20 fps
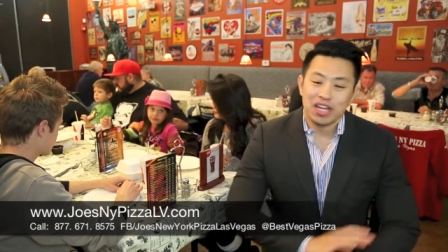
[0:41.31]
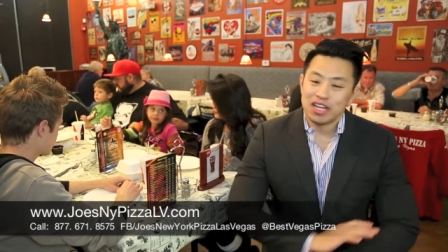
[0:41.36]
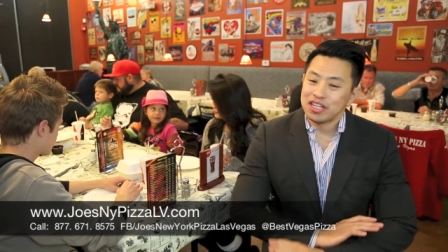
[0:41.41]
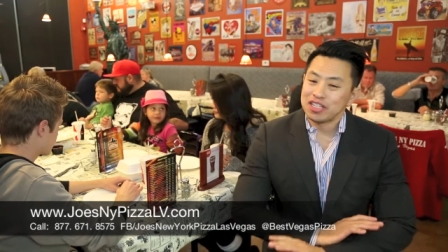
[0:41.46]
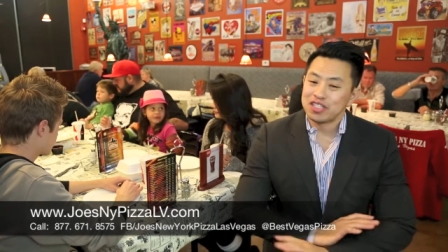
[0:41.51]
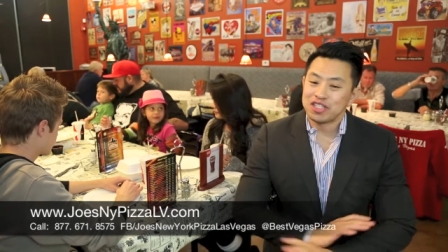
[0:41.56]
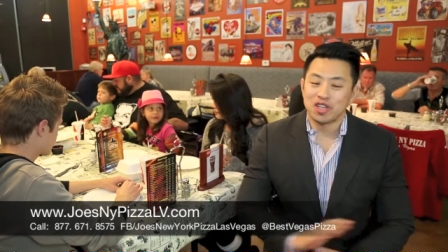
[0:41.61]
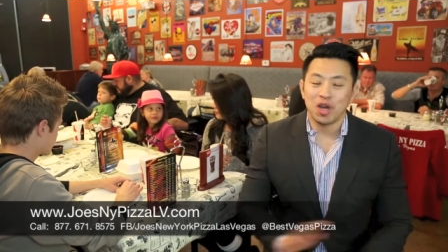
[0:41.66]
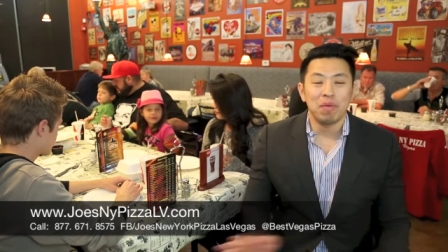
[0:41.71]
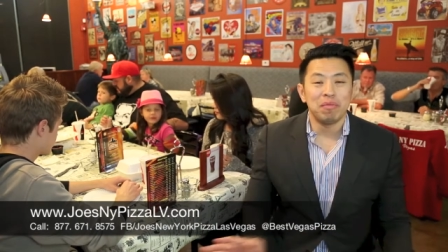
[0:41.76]

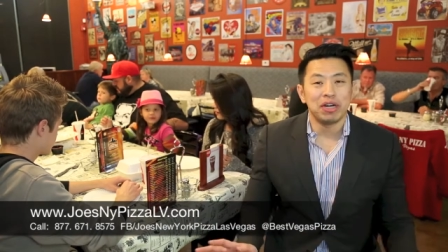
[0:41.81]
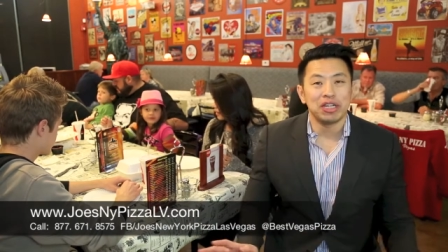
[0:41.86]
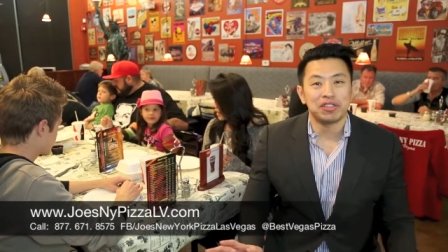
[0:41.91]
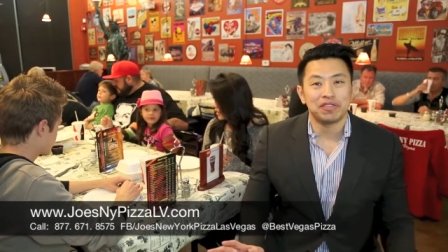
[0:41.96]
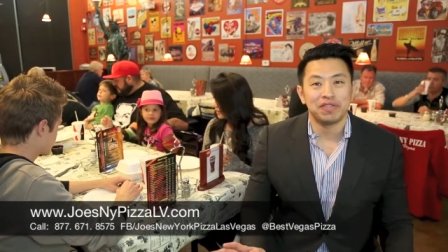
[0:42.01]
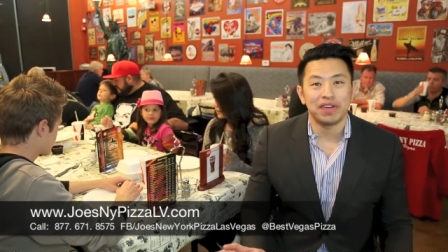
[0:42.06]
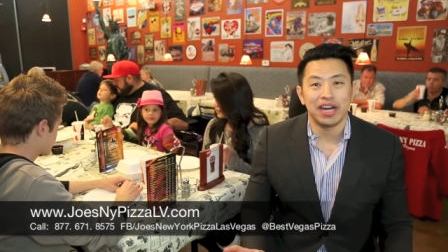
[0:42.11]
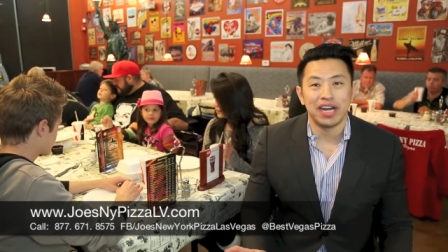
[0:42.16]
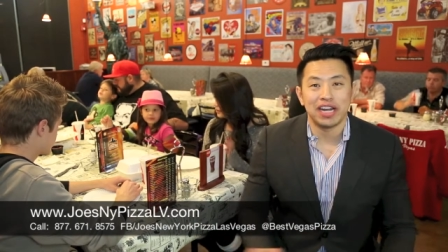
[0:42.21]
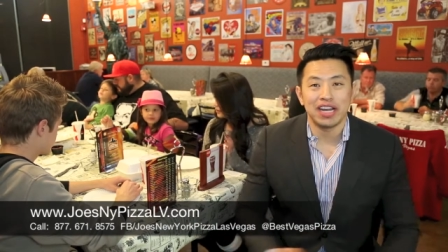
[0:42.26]
So much
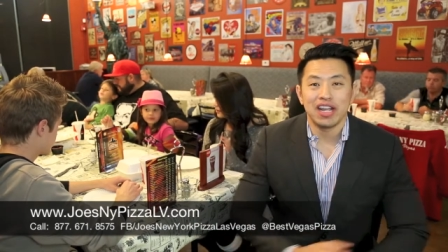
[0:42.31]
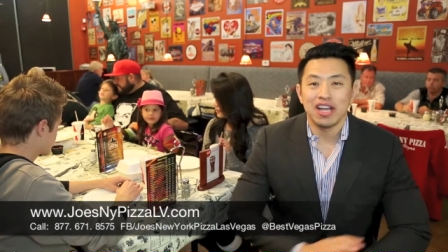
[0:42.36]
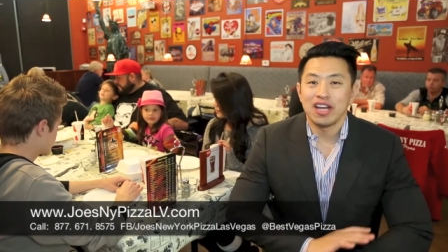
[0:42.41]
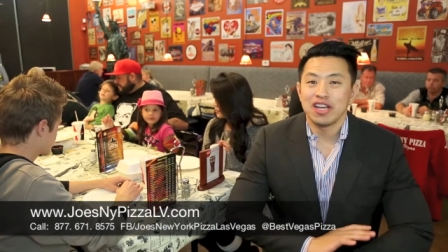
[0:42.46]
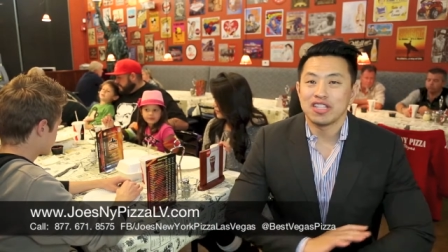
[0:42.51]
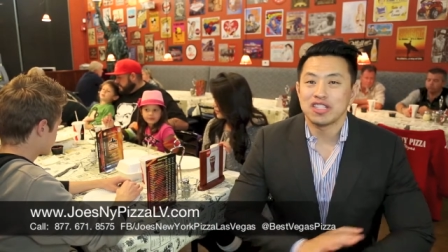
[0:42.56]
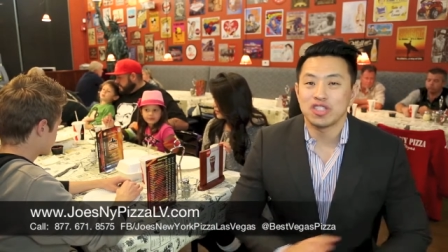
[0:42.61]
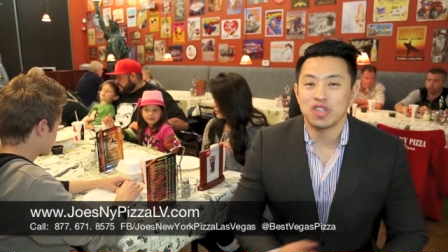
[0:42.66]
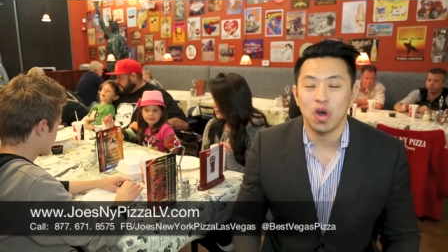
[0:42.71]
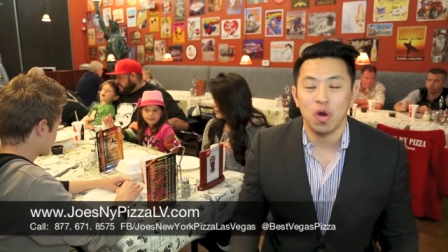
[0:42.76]
fun,
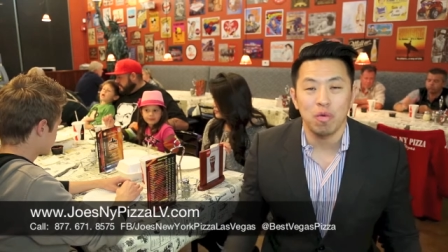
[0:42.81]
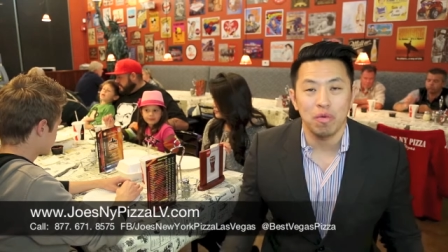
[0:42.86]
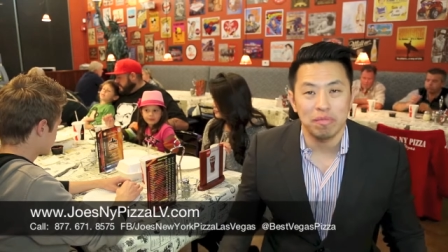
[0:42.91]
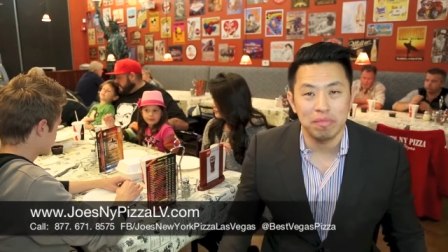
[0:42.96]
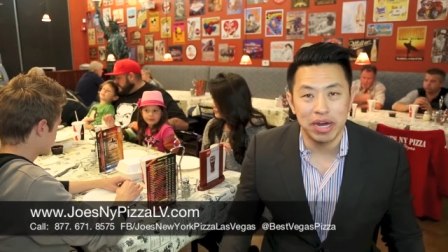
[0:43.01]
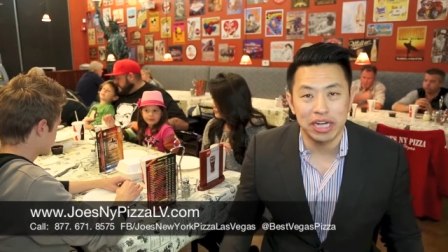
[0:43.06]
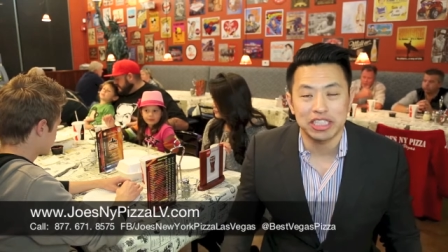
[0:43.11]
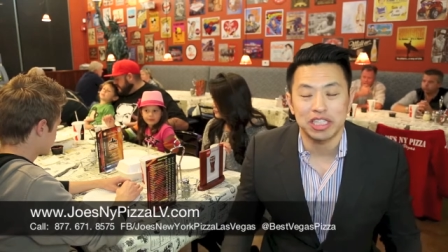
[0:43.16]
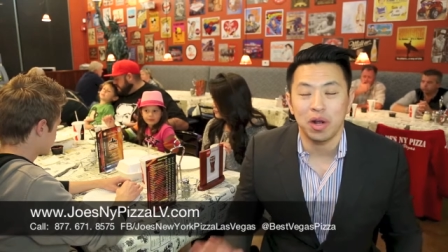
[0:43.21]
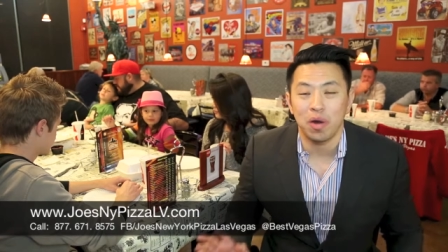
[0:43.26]
so
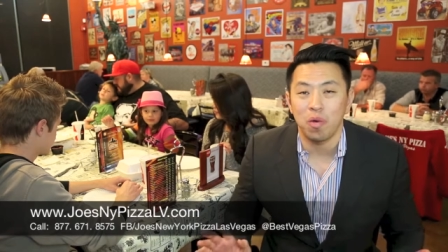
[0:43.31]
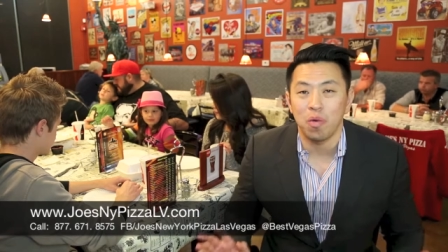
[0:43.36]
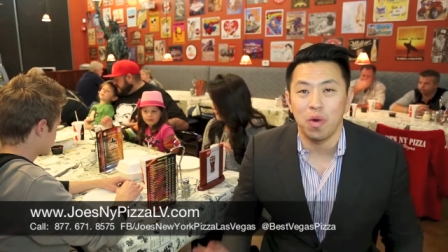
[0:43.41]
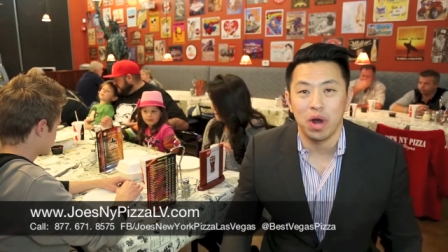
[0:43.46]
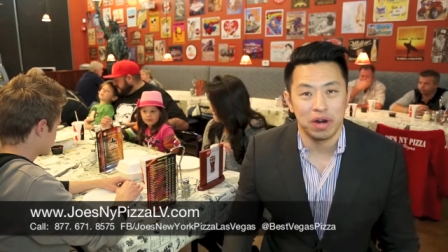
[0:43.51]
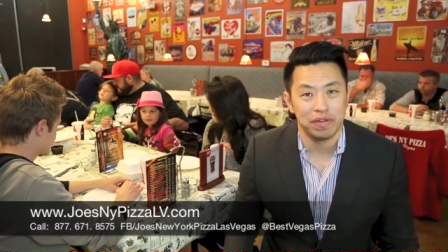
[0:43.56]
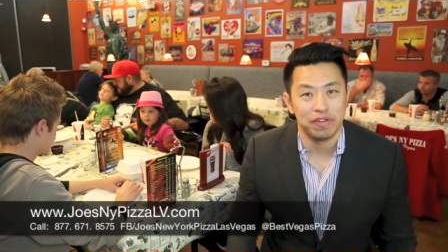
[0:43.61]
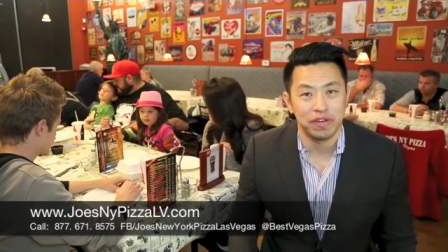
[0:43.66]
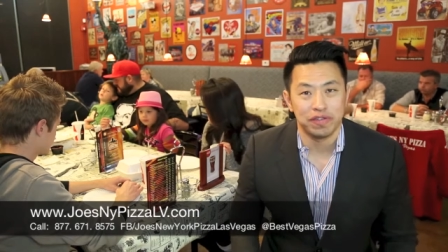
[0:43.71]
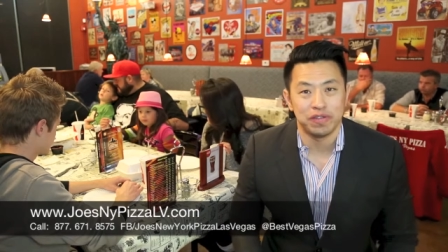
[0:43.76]
much
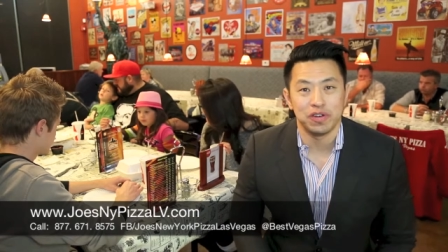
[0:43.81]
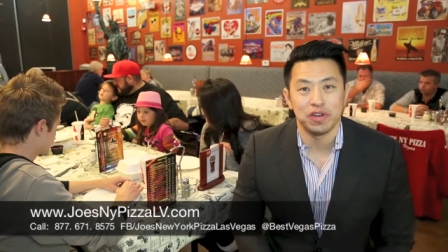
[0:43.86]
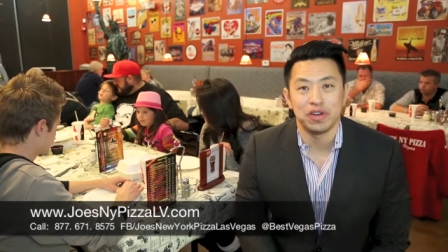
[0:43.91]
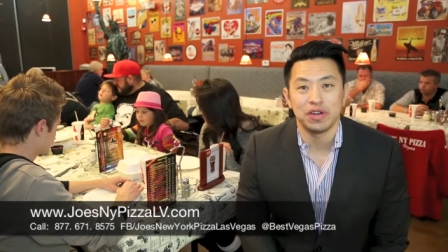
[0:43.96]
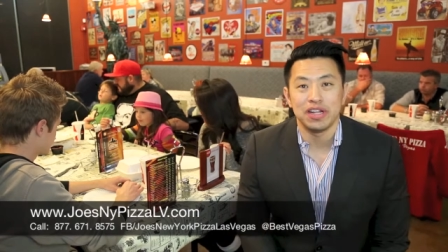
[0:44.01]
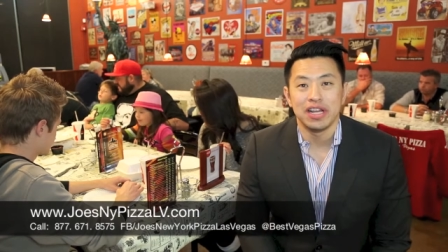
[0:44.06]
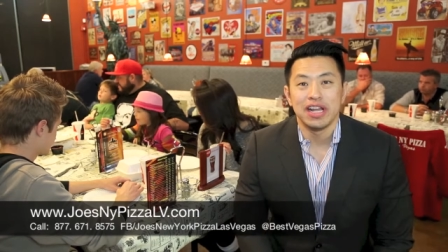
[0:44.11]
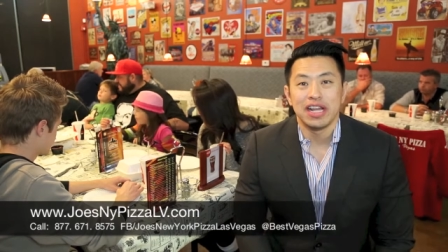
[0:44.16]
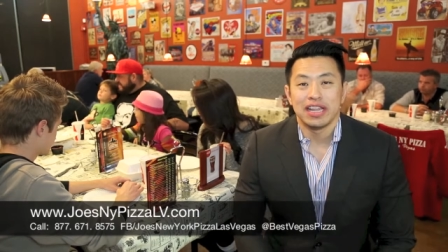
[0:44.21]
wonderful food.